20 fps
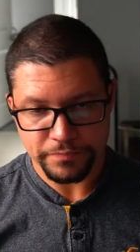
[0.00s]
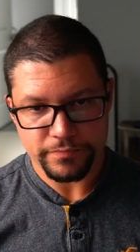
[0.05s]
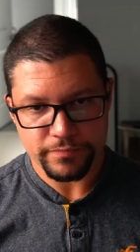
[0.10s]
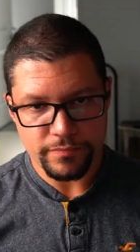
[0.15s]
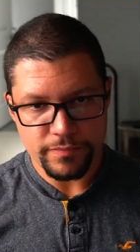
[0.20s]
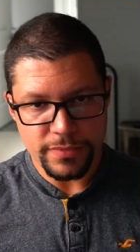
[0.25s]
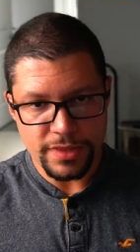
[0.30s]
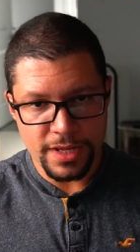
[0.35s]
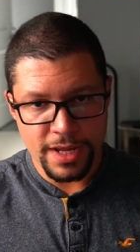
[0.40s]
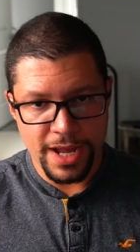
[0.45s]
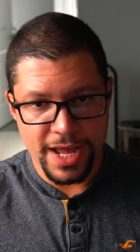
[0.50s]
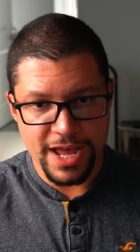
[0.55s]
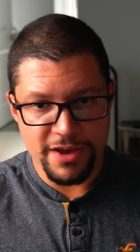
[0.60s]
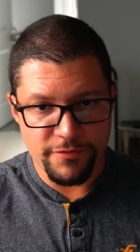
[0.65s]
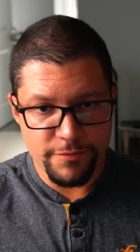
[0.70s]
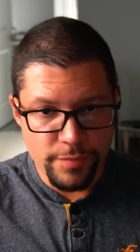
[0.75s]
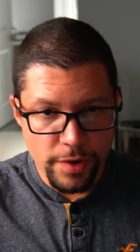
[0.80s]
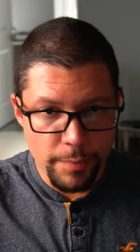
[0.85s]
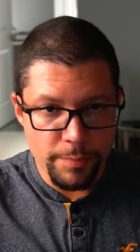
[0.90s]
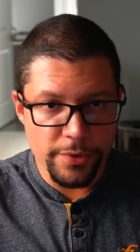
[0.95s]
I have
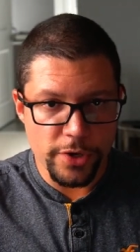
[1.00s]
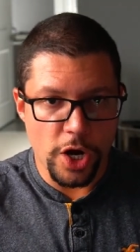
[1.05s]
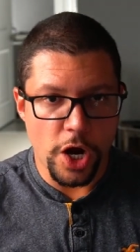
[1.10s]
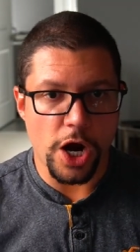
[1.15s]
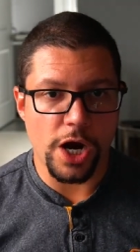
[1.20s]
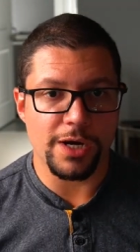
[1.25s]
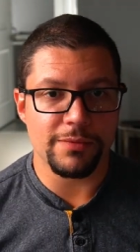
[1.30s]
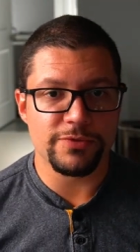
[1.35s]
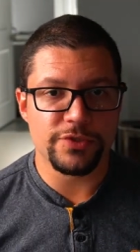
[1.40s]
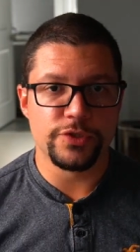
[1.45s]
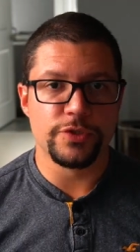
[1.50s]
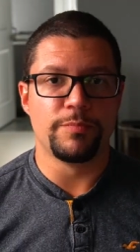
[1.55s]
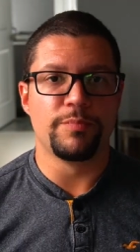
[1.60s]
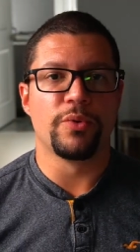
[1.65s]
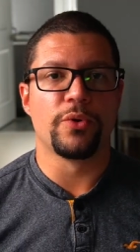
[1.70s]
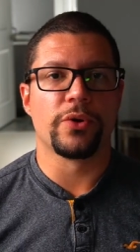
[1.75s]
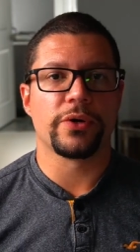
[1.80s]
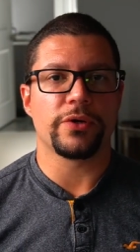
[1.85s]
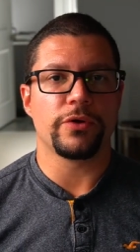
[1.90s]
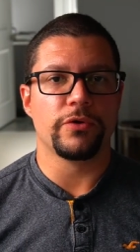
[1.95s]
proper arm support
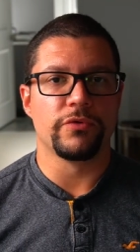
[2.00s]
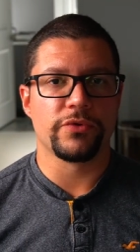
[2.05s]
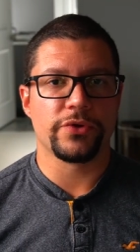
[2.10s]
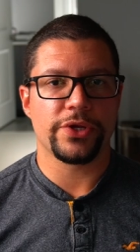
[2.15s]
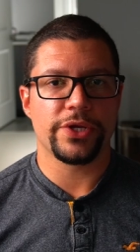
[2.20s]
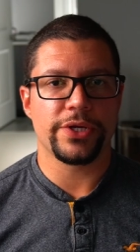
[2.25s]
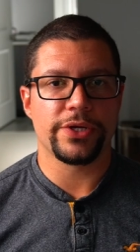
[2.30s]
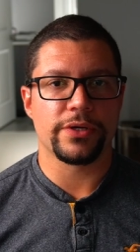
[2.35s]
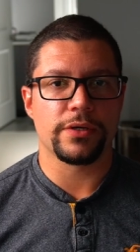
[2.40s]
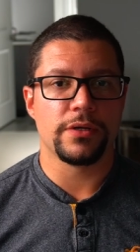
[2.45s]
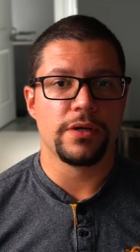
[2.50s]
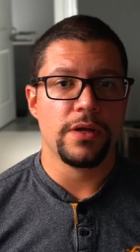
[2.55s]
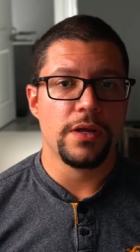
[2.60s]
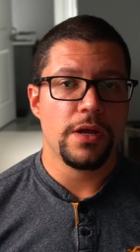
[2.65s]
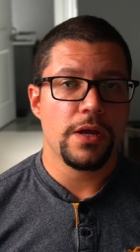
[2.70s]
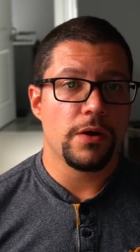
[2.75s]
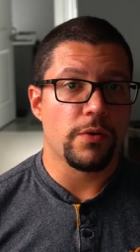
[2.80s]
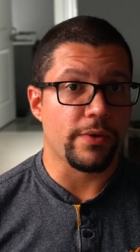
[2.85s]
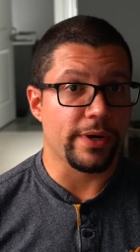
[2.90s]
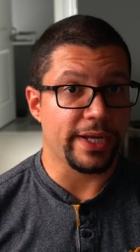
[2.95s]
over here where I
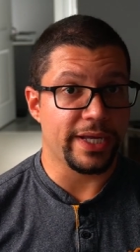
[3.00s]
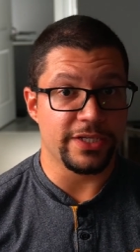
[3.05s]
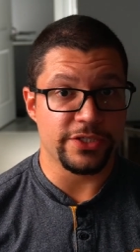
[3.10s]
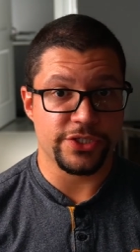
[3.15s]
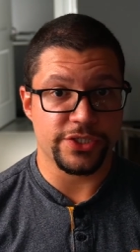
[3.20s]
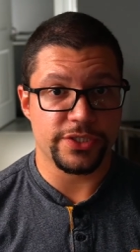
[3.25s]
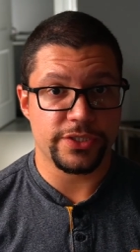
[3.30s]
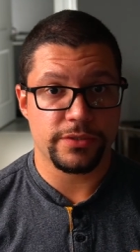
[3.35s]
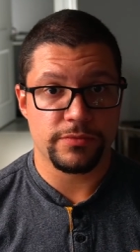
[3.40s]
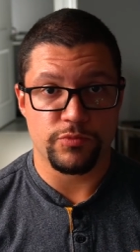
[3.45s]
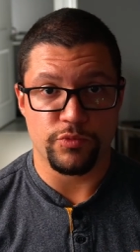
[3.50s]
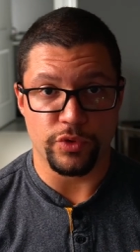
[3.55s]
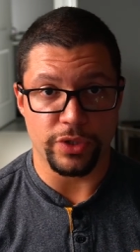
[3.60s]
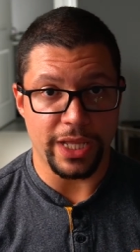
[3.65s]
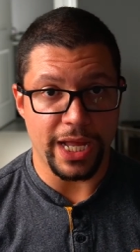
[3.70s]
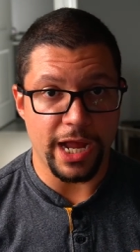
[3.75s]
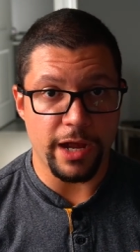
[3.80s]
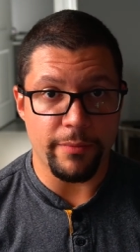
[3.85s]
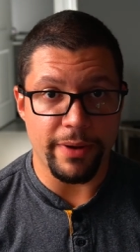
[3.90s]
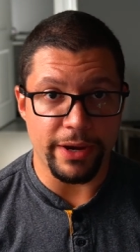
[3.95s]
can just rely on
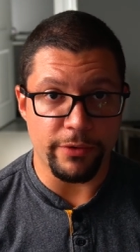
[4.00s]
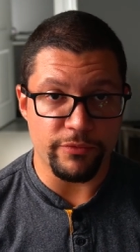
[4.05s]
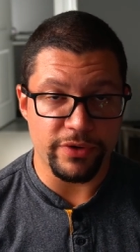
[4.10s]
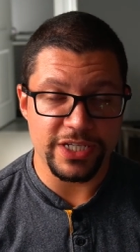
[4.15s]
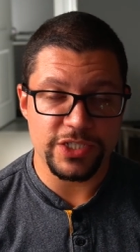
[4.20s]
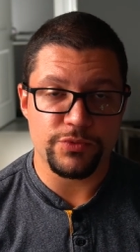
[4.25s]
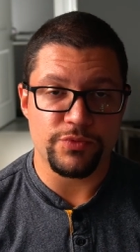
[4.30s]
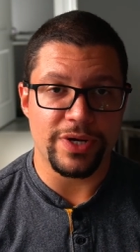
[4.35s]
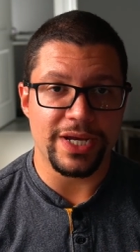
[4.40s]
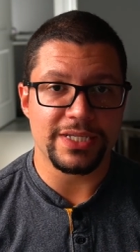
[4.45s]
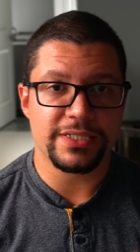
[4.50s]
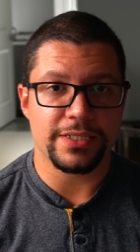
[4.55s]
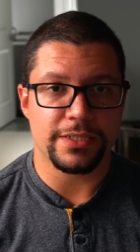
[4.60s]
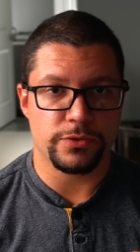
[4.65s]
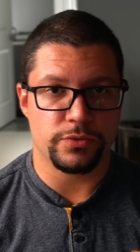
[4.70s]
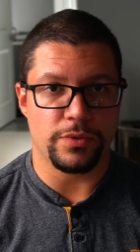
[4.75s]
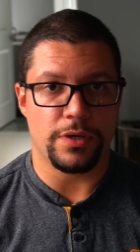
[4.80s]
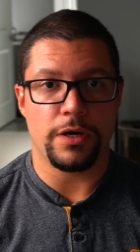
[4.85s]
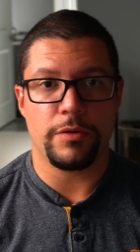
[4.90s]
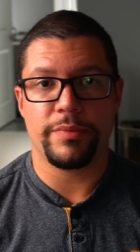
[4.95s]
my wrist rest as well
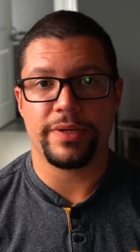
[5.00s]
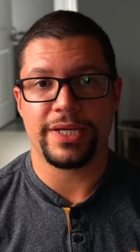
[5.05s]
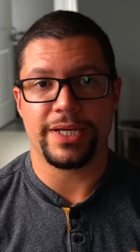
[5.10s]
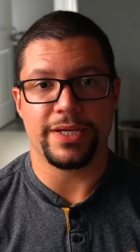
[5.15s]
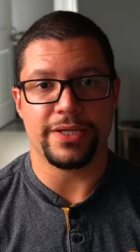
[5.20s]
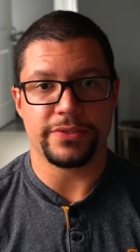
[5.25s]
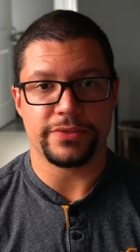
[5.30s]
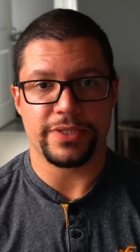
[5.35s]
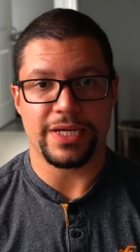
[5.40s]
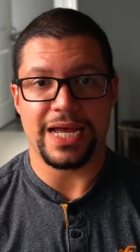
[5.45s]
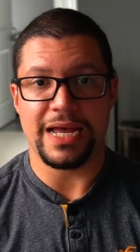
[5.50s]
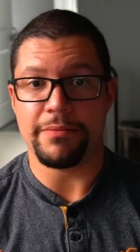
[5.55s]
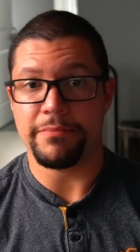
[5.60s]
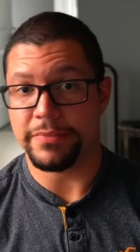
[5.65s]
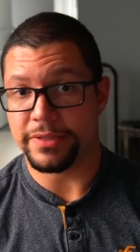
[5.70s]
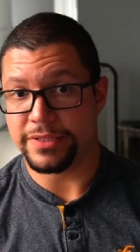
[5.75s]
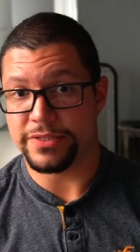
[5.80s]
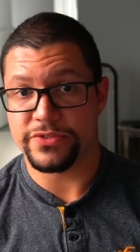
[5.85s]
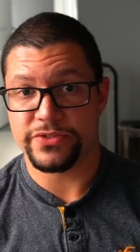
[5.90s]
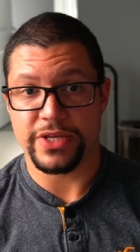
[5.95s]
because I'm in the
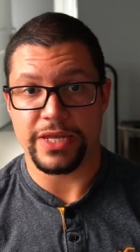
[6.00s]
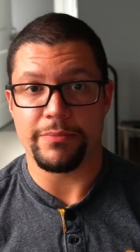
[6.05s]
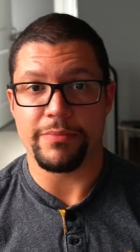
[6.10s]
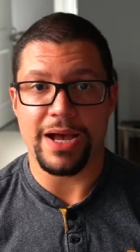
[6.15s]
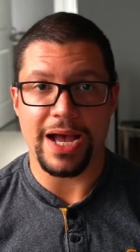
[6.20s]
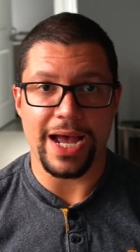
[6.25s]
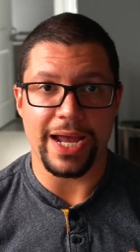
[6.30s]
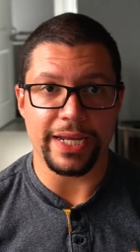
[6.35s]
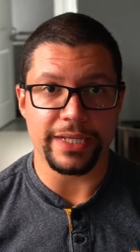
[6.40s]
same height